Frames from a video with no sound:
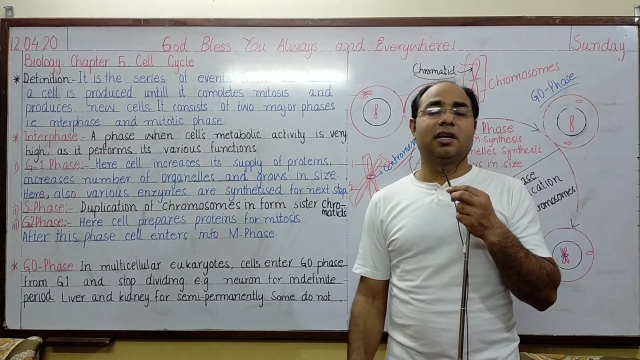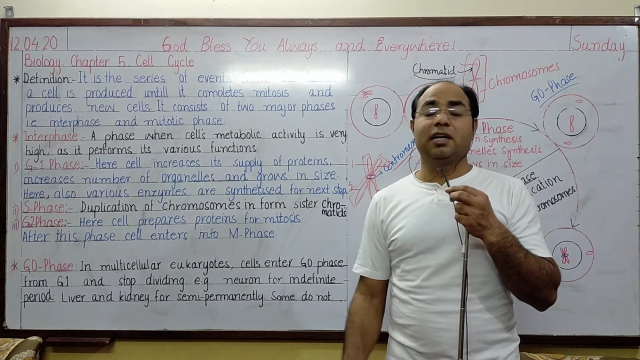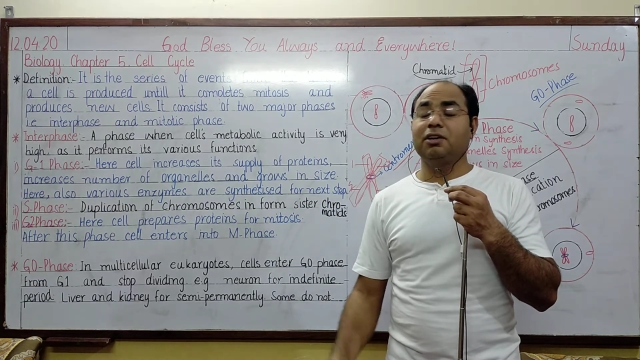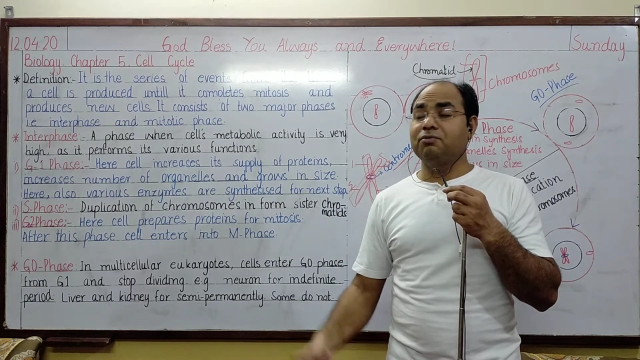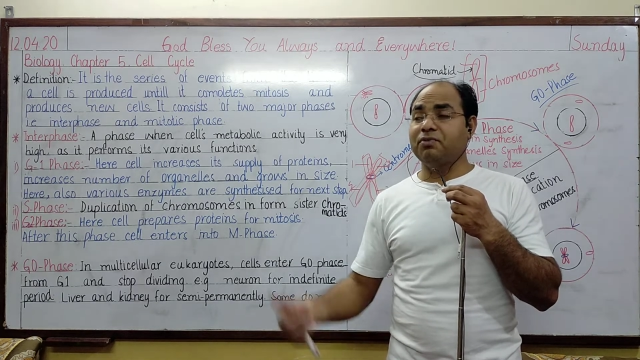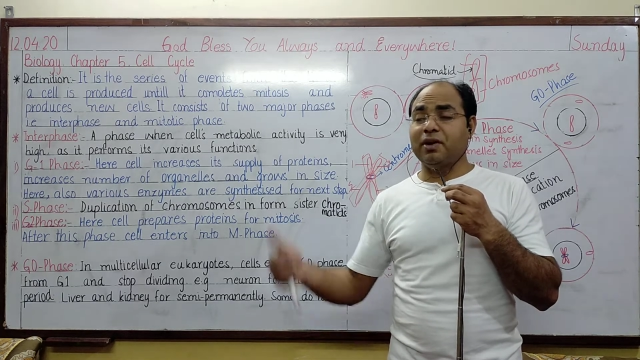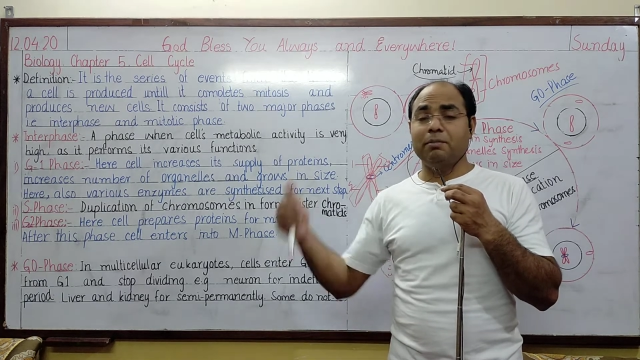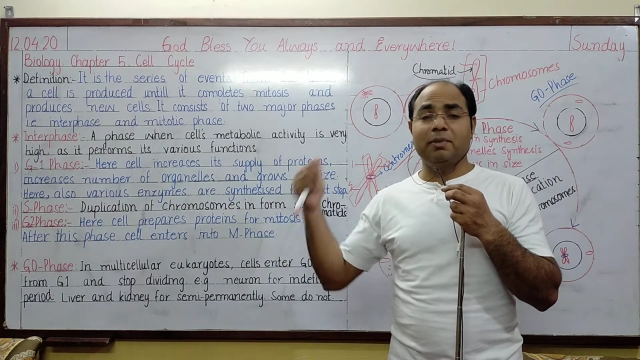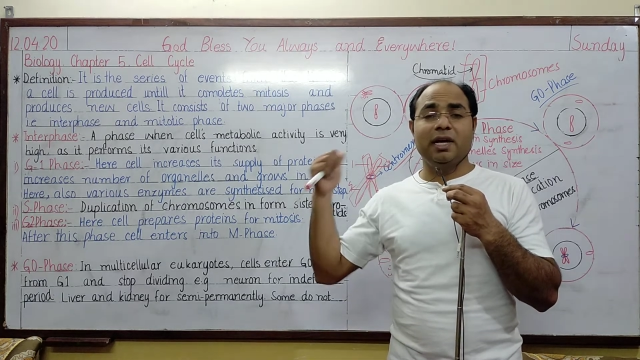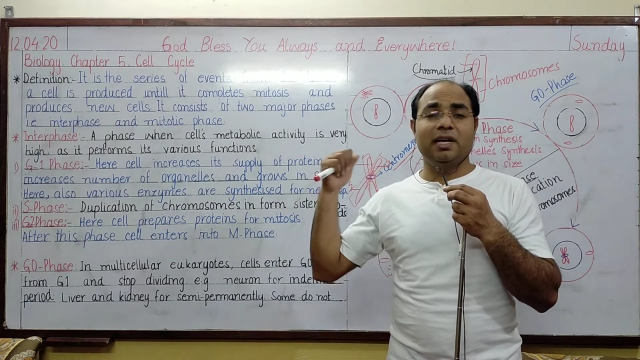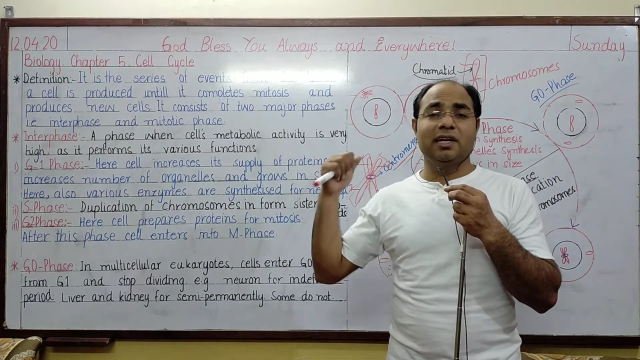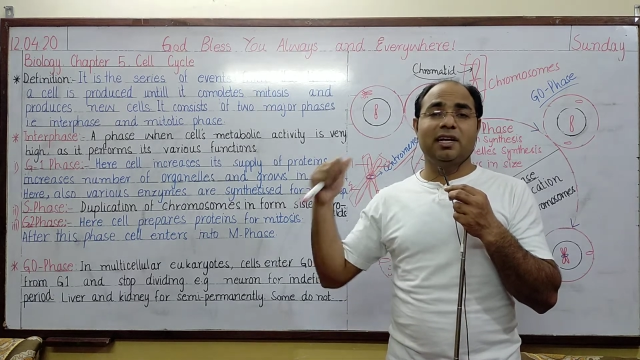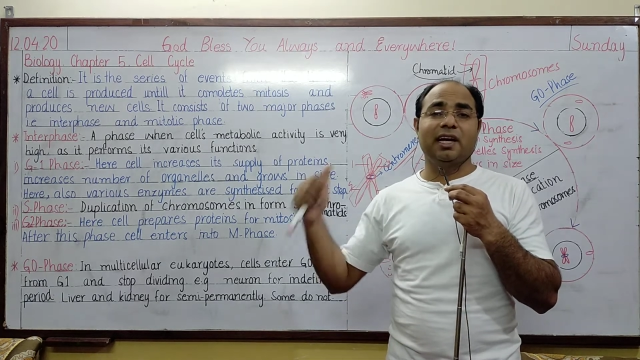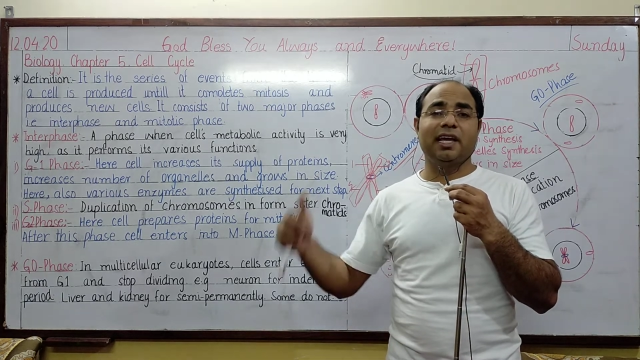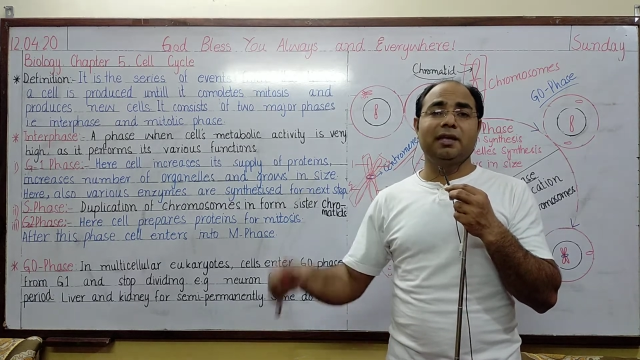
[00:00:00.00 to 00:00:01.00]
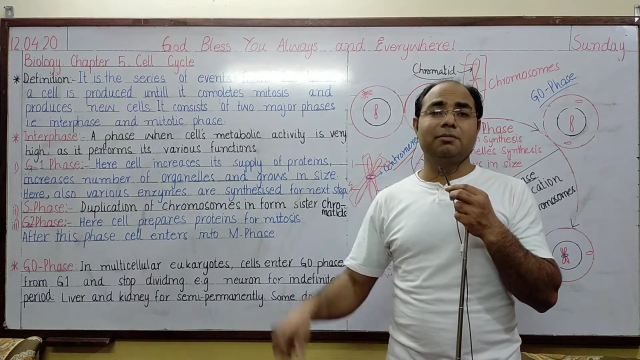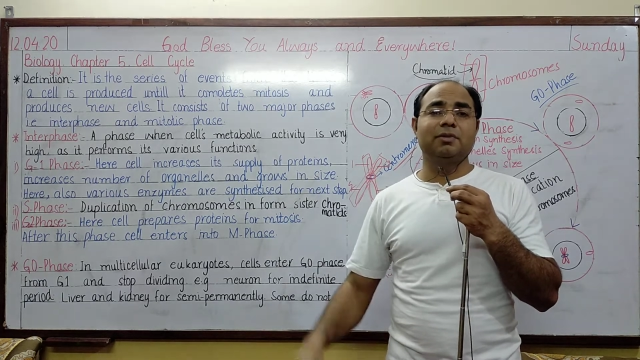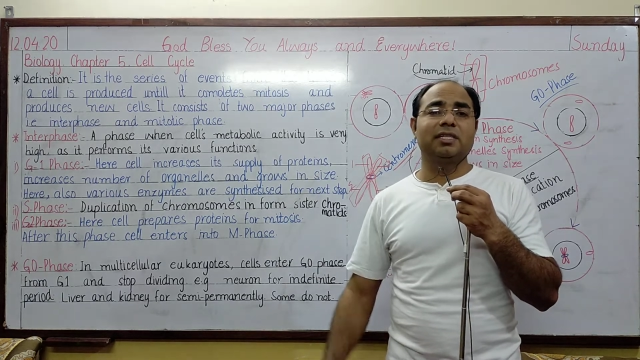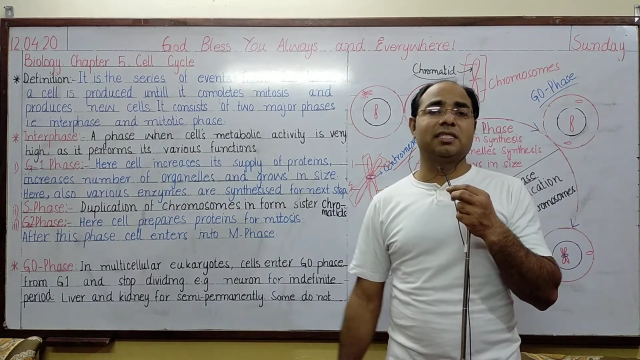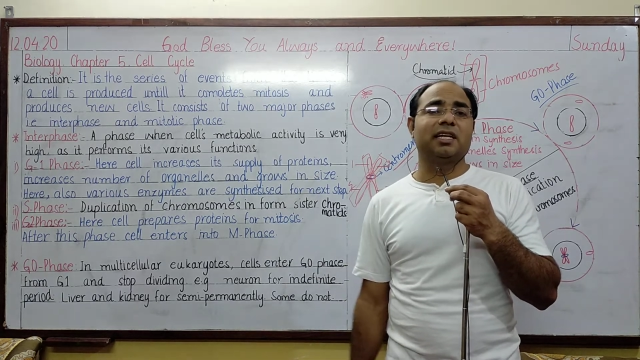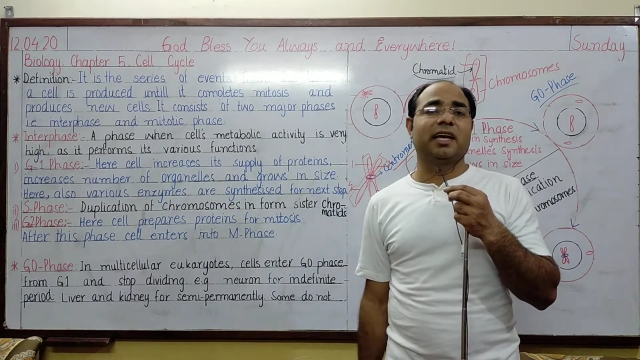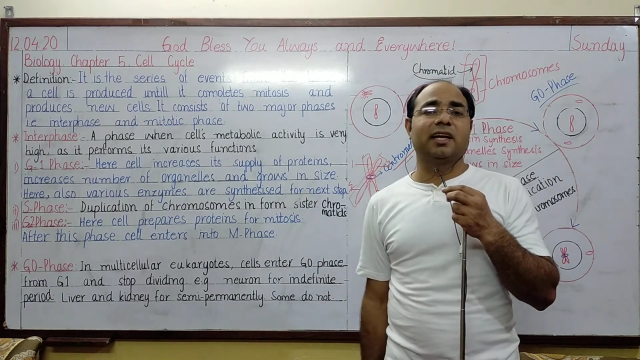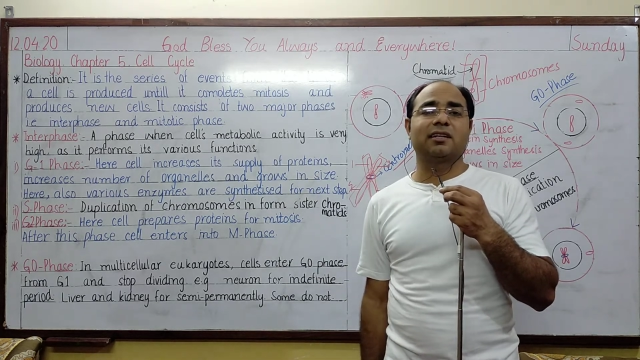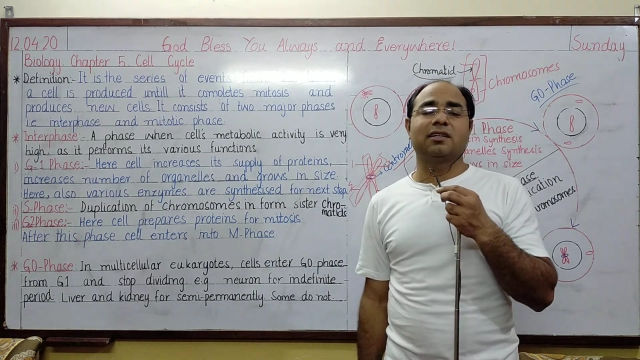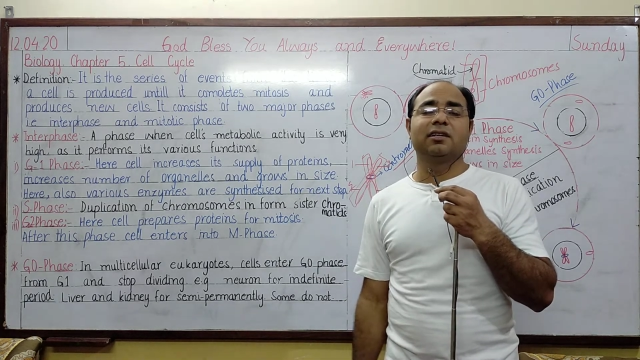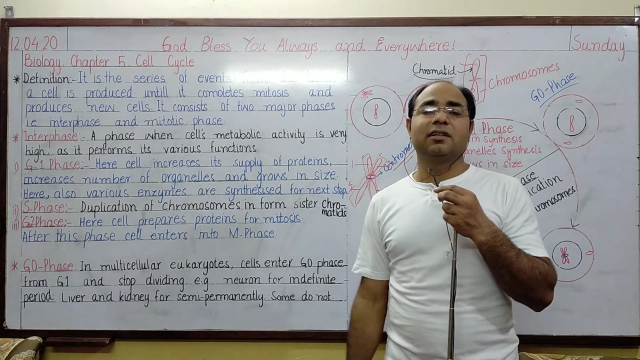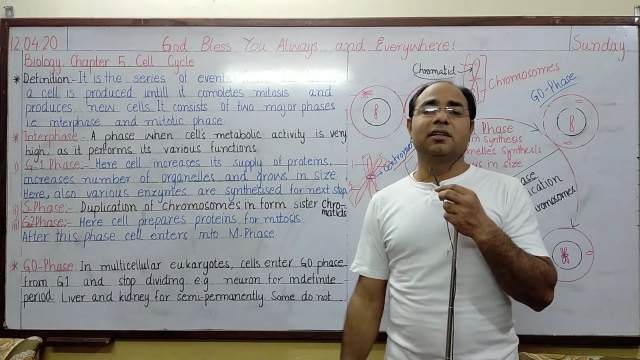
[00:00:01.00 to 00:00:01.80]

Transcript: if I made any mistake